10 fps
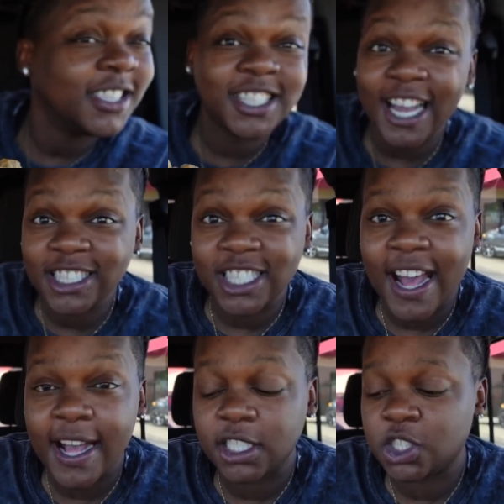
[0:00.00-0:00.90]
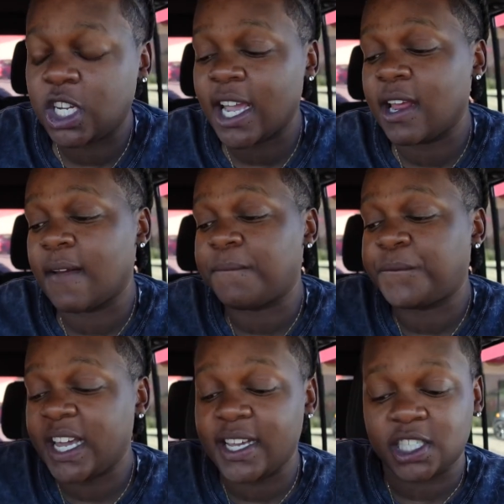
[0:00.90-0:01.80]
JJ's chicken and
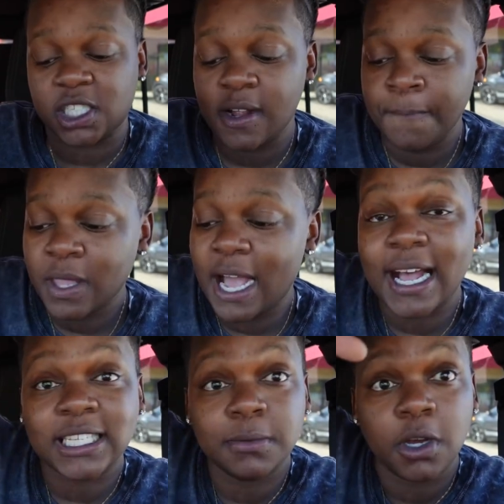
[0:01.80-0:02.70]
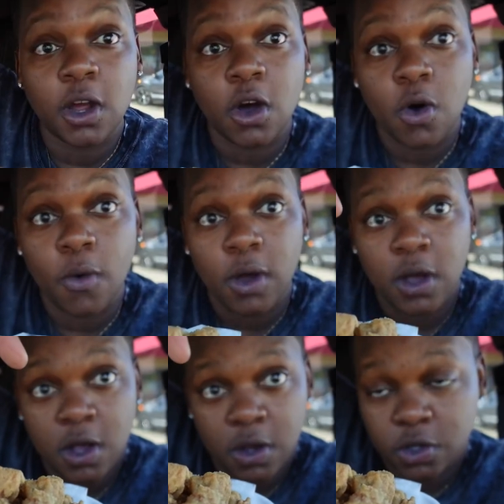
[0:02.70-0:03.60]
fish. I got some good old, you
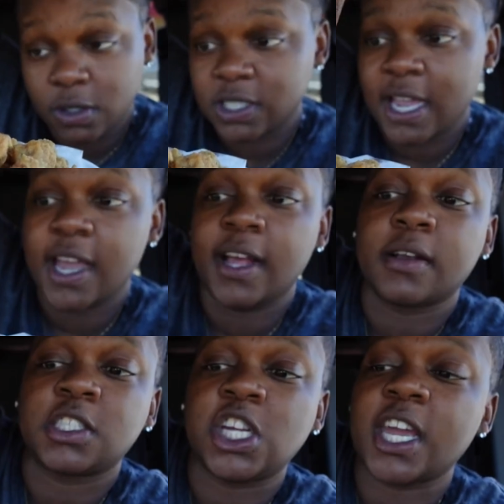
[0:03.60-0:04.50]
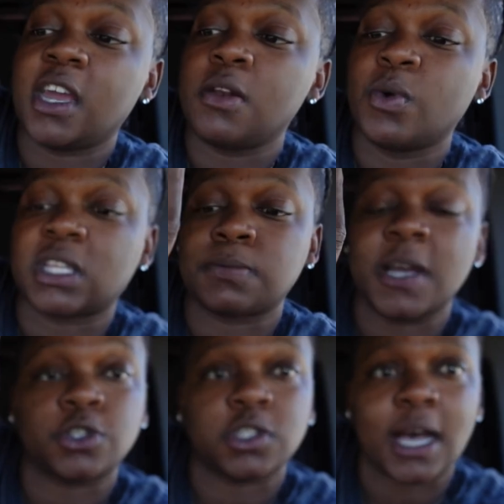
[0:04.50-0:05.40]
know what I'm saying, chicken with the
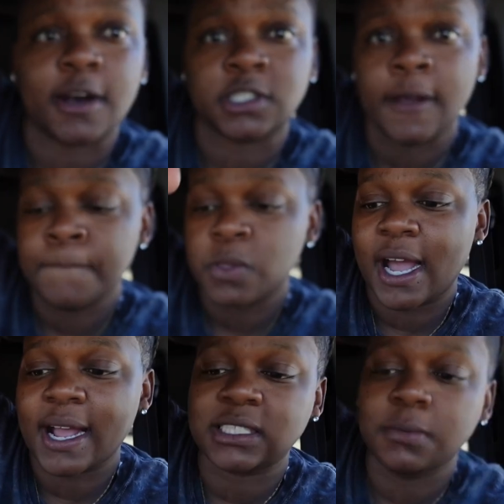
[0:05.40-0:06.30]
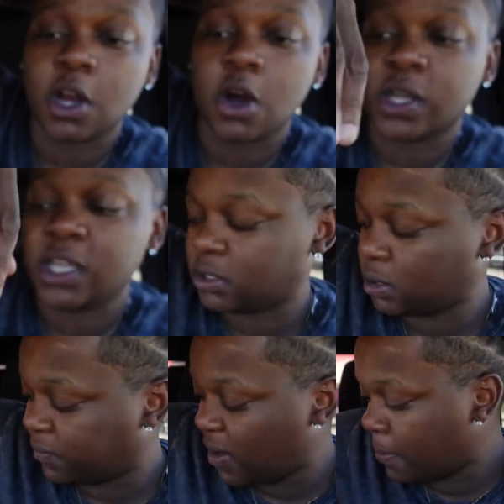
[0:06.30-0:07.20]
special sauce. I got some good old
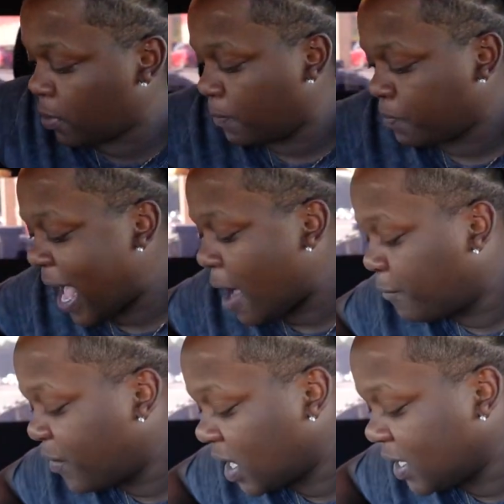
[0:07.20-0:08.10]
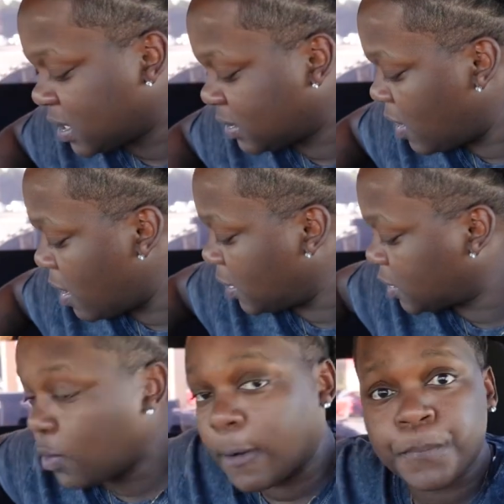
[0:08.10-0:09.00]
gizzards for the buddha. Now, for to get to this video, let's
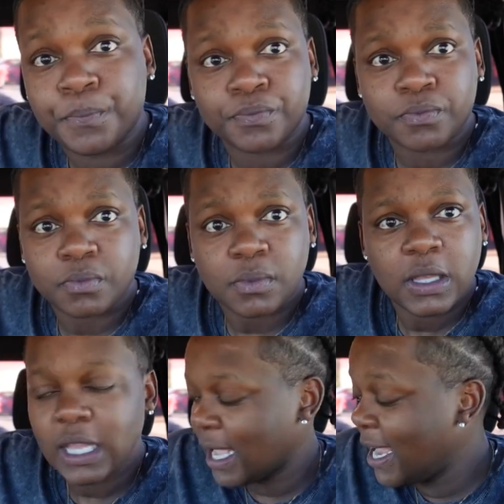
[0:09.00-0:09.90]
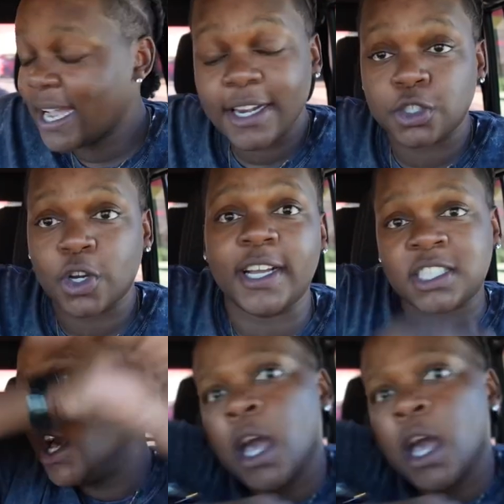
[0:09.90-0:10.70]
do it. I ain't got no trays.